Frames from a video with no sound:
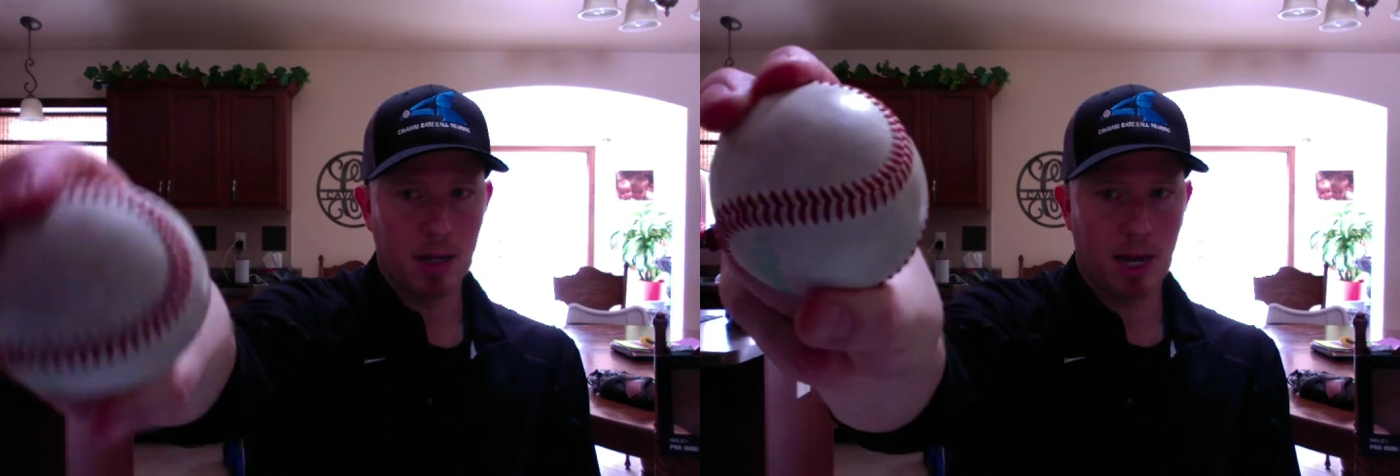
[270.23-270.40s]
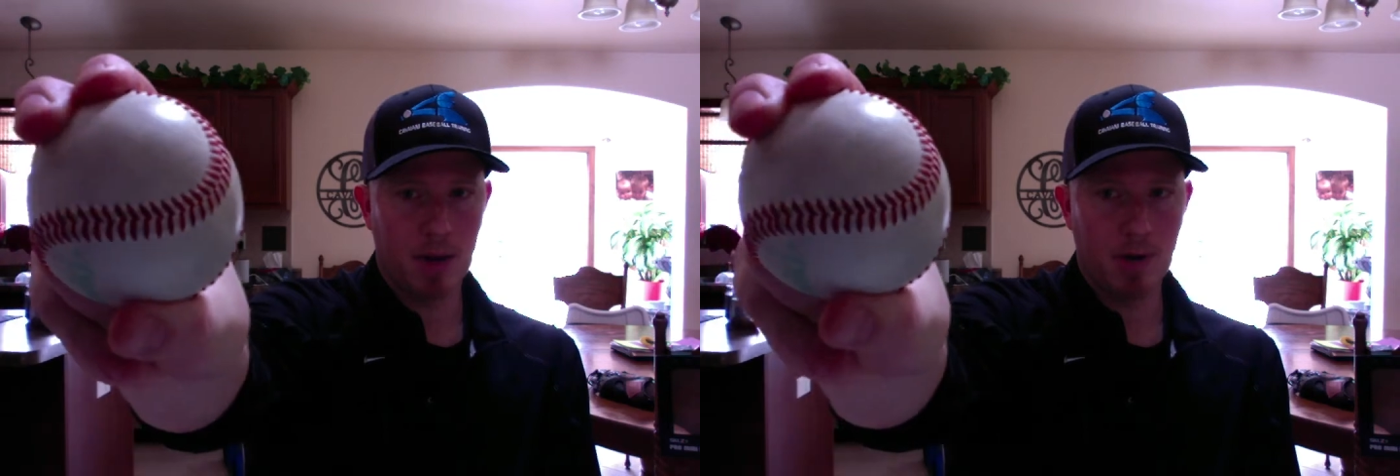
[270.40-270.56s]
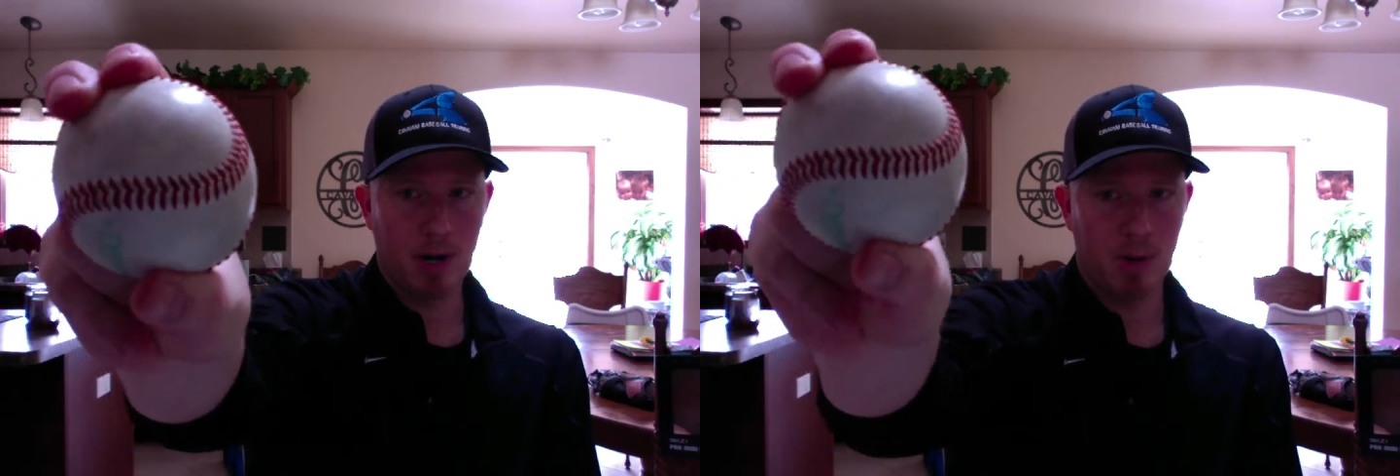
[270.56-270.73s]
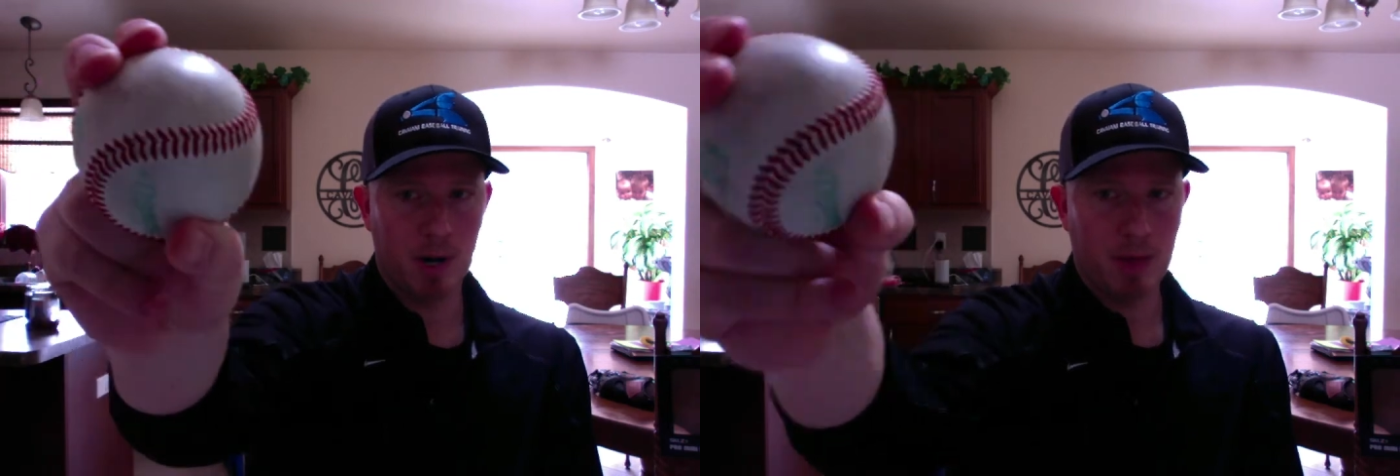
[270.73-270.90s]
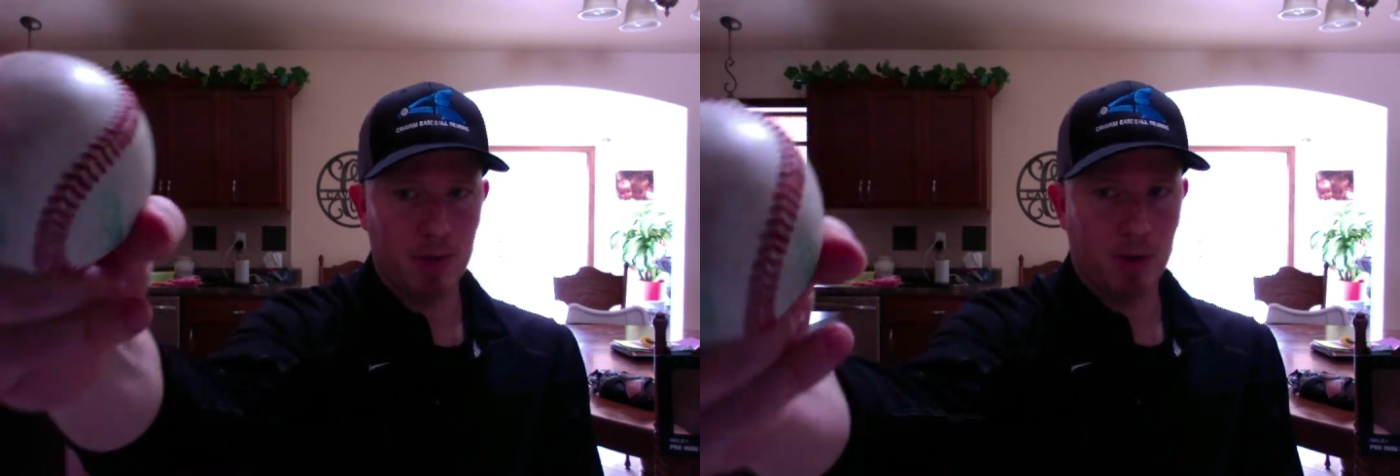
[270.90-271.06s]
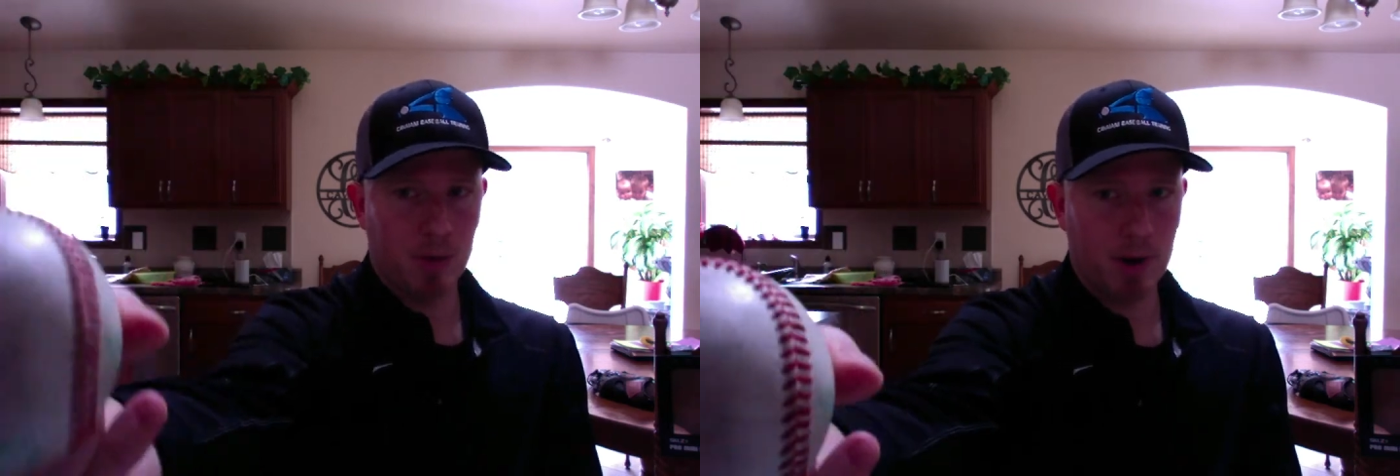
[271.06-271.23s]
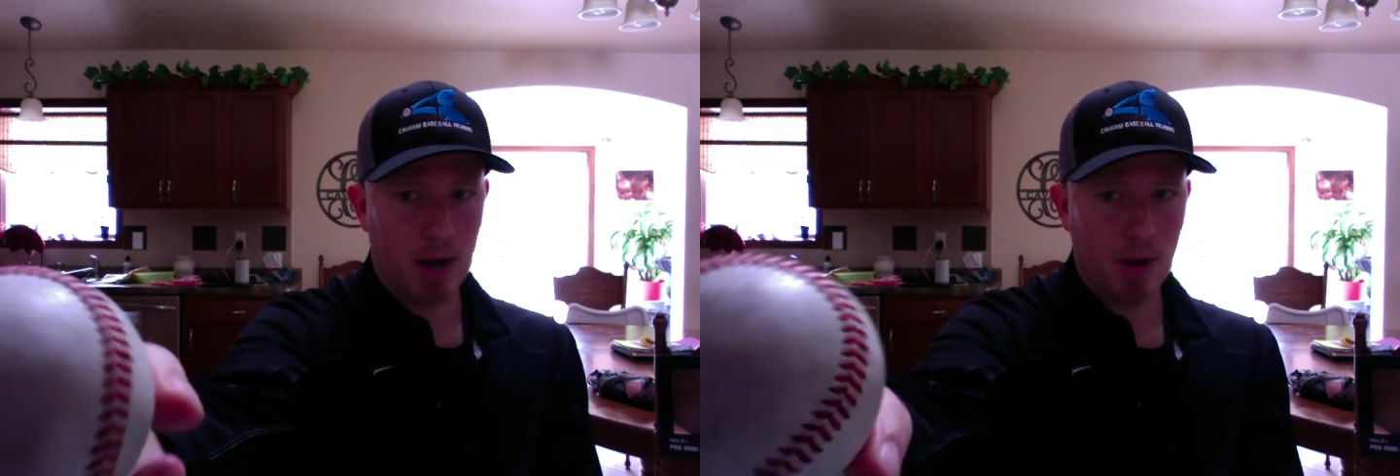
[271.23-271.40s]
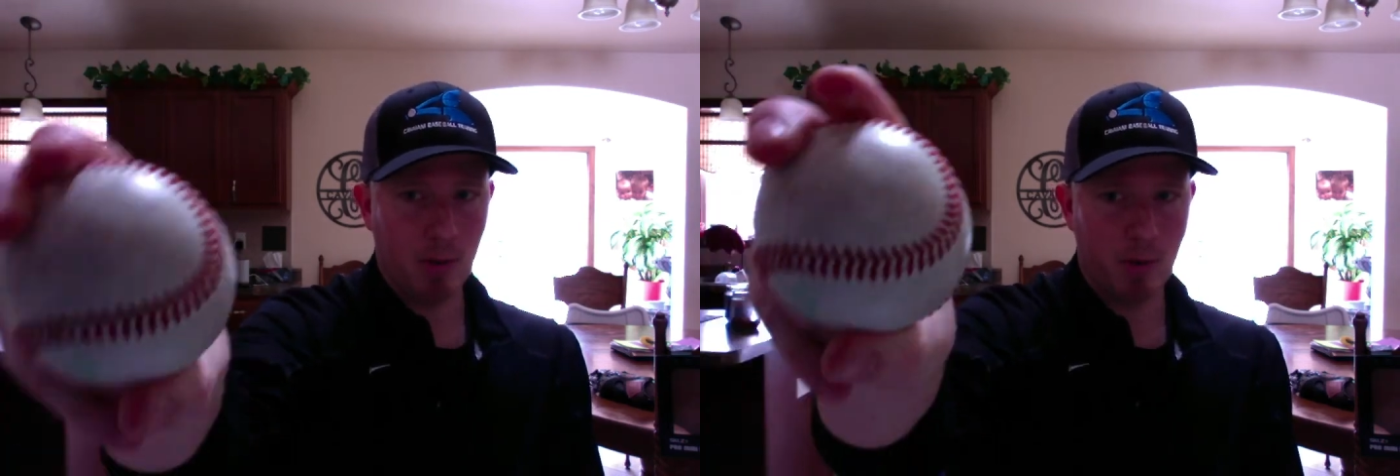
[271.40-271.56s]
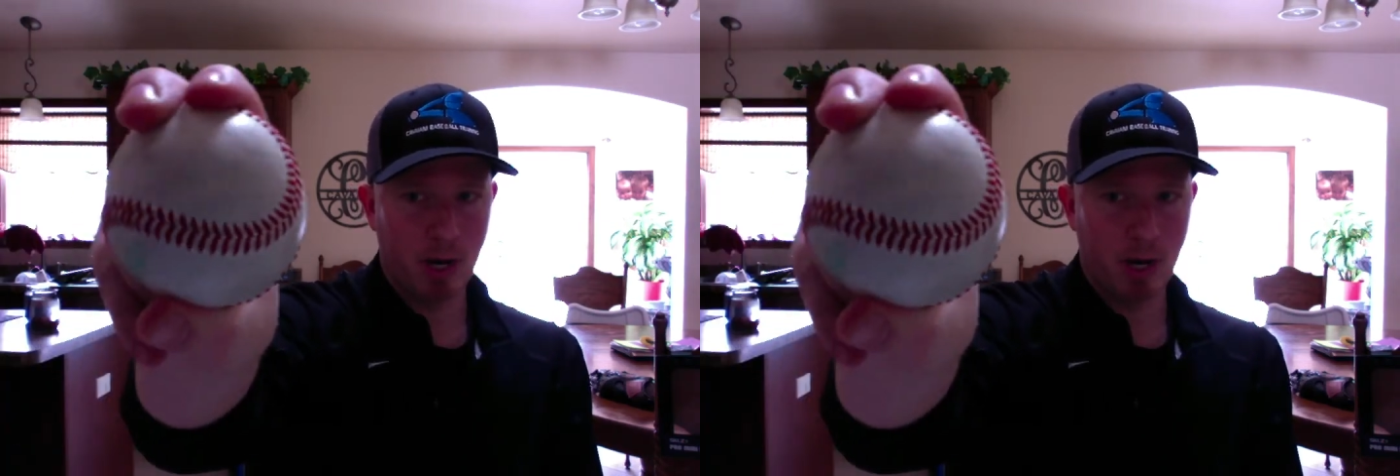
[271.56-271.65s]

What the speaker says: Okay, we don't want to throw around it.